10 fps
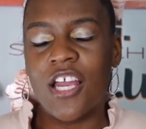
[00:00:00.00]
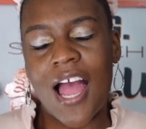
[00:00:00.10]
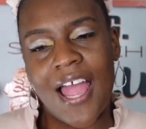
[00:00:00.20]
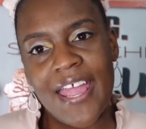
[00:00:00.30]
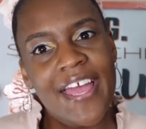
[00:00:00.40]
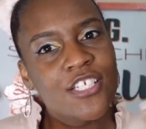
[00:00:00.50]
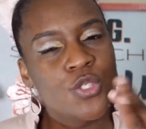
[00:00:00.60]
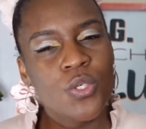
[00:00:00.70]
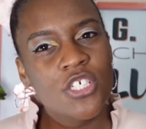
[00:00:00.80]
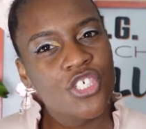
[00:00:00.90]
I had
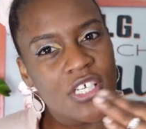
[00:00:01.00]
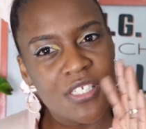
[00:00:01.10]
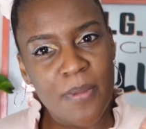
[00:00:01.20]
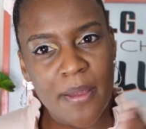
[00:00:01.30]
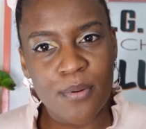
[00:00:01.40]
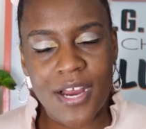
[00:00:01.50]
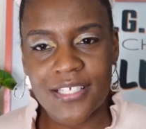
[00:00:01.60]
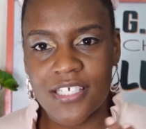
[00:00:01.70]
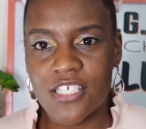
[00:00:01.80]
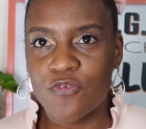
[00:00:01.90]
to adjust my
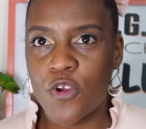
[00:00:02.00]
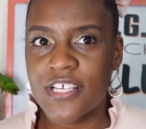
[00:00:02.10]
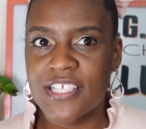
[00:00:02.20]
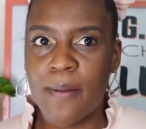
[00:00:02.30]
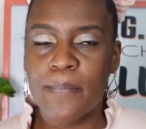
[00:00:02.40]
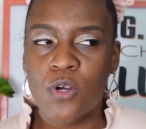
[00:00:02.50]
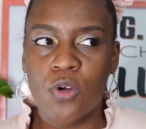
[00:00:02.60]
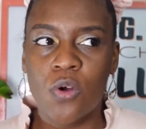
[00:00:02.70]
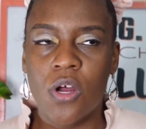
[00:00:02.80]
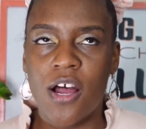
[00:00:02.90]
prices. For
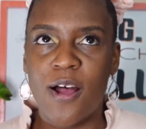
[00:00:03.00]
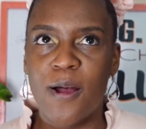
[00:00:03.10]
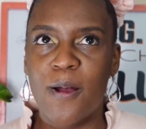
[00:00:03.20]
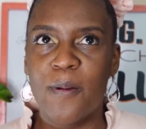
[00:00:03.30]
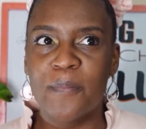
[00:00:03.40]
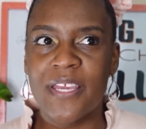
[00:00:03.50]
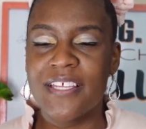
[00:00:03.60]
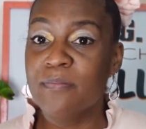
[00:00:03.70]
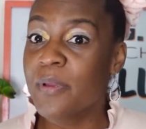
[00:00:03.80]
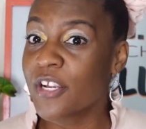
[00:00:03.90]
example,
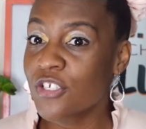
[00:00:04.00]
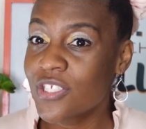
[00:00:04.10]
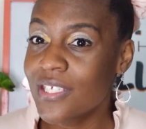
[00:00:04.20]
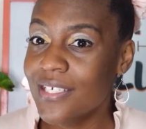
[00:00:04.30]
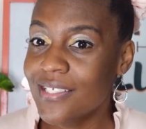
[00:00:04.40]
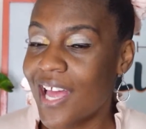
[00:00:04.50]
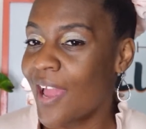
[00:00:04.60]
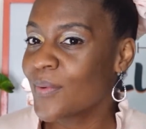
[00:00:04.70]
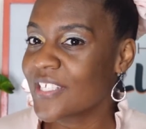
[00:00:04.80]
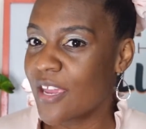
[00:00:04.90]
in bigger cities, I
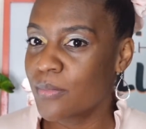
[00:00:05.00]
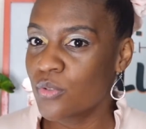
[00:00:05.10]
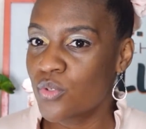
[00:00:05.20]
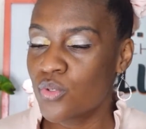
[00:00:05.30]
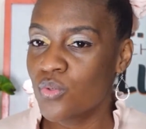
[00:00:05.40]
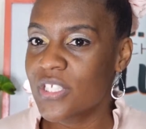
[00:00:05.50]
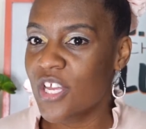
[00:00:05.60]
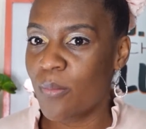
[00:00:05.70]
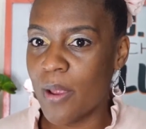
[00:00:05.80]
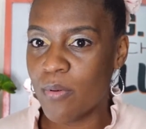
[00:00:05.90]
was able to
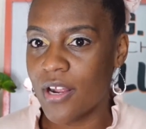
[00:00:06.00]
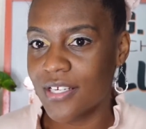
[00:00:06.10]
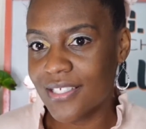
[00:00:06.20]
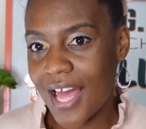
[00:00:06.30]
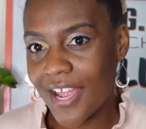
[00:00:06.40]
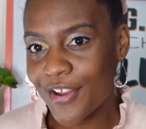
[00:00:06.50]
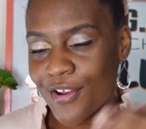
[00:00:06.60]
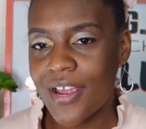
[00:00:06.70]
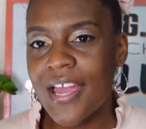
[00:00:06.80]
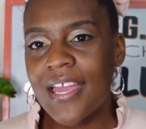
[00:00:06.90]
sell my products
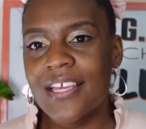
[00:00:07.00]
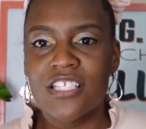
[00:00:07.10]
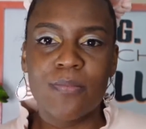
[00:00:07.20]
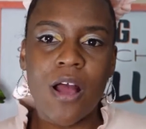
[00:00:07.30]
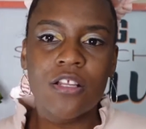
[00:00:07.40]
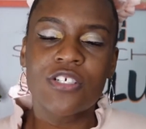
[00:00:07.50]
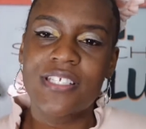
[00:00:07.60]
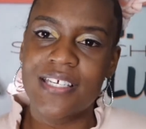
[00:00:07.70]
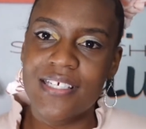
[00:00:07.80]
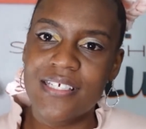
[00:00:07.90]
higher. In smaller
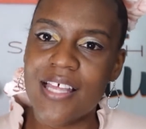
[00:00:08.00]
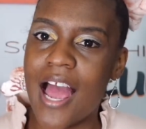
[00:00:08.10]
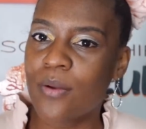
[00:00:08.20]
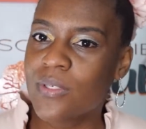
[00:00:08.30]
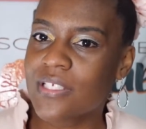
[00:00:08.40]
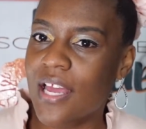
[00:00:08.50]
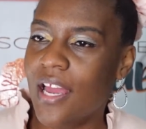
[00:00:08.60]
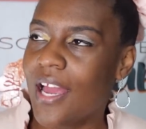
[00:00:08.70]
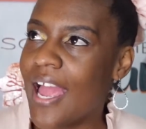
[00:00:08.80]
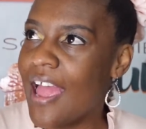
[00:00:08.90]
cities, I was
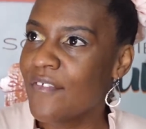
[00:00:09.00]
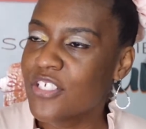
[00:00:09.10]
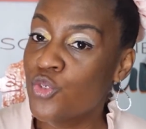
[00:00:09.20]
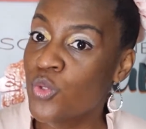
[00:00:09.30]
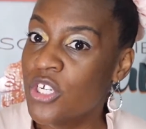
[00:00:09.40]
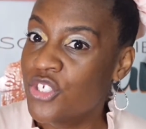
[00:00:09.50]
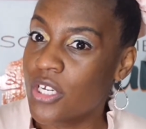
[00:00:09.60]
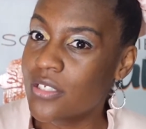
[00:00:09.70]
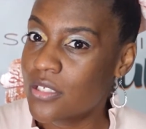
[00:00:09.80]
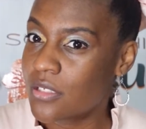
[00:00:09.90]
having to
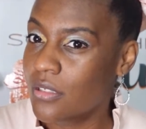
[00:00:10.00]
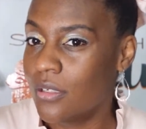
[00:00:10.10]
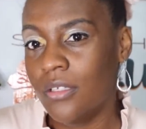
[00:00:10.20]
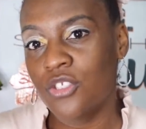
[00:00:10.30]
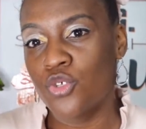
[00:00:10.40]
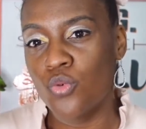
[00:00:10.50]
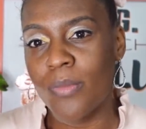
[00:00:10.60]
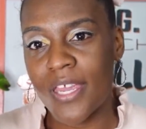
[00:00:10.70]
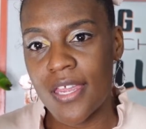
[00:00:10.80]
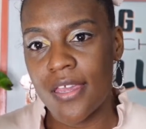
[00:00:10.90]
adjust to
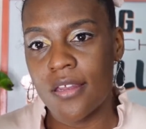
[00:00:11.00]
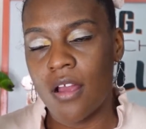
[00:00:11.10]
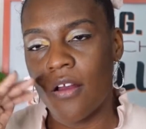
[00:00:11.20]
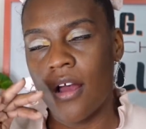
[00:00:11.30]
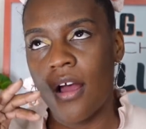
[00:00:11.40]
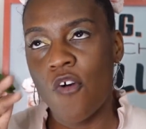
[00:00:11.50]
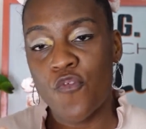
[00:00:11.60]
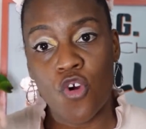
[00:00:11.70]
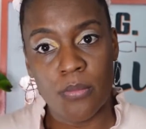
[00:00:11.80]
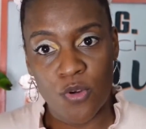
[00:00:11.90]
make it
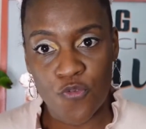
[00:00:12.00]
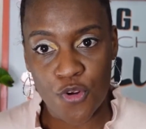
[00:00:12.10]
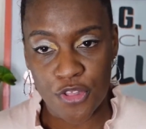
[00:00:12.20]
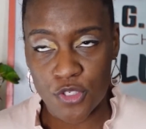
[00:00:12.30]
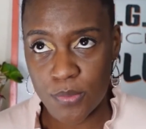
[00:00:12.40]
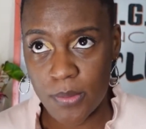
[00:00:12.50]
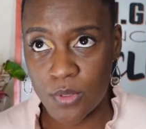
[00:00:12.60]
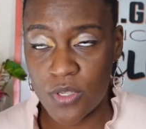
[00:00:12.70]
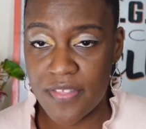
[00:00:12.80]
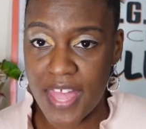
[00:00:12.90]
affordable for those
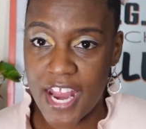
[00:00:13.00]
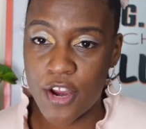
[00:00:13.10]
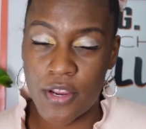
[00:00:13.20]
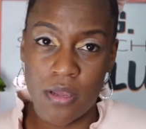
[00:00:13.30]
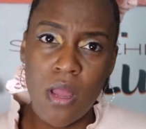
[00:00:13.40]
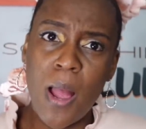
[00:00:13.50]
people in that area.